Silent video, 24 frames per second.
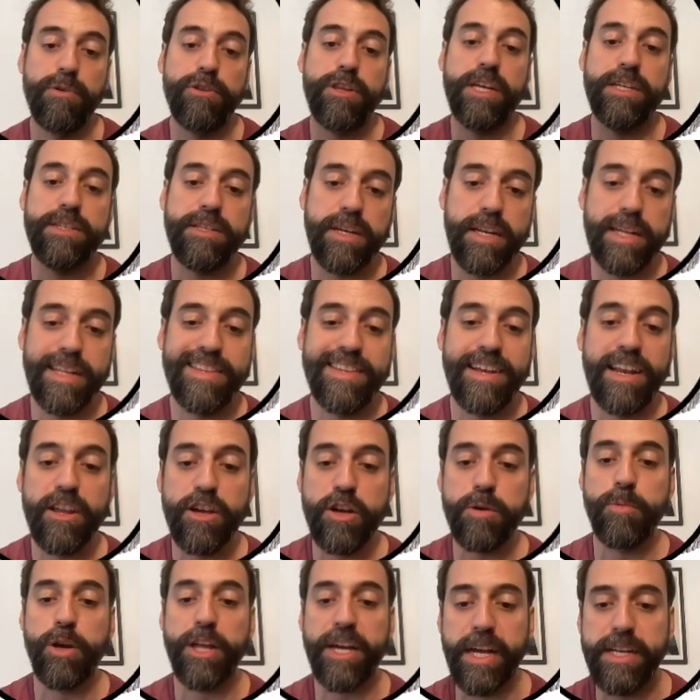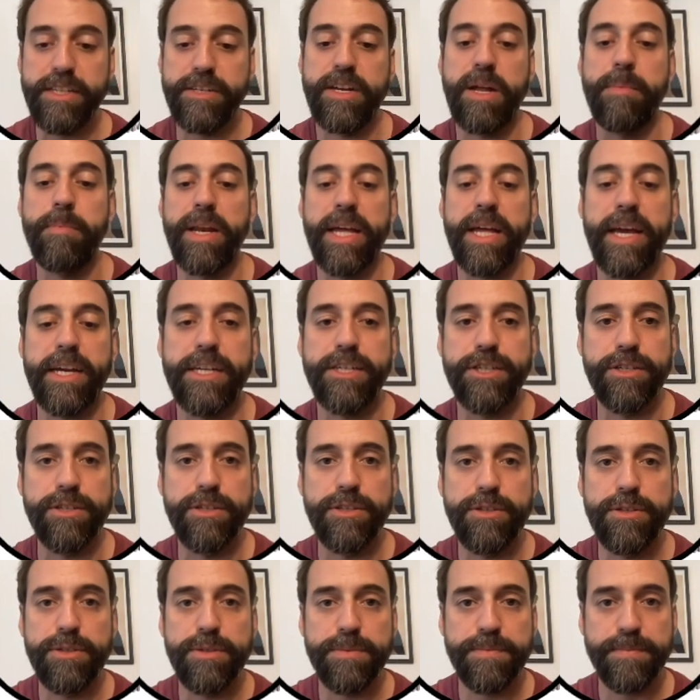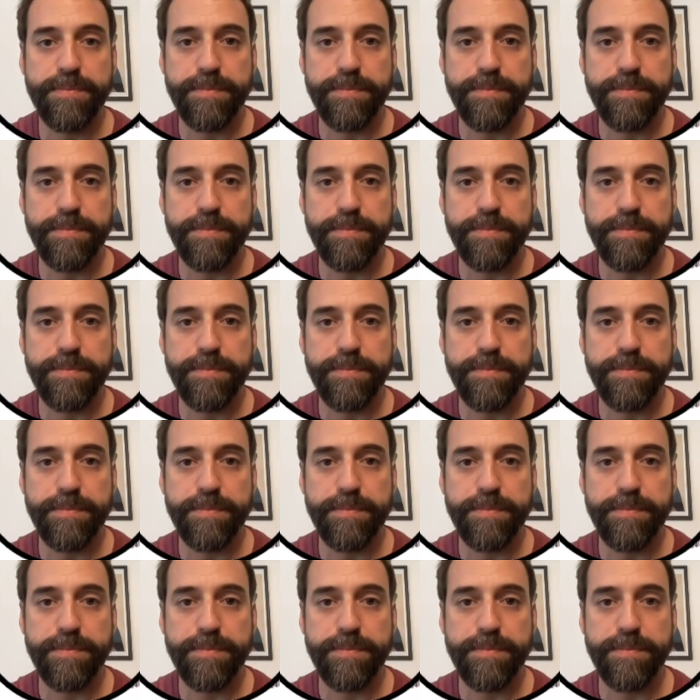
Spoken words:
potentially telecommunication applications.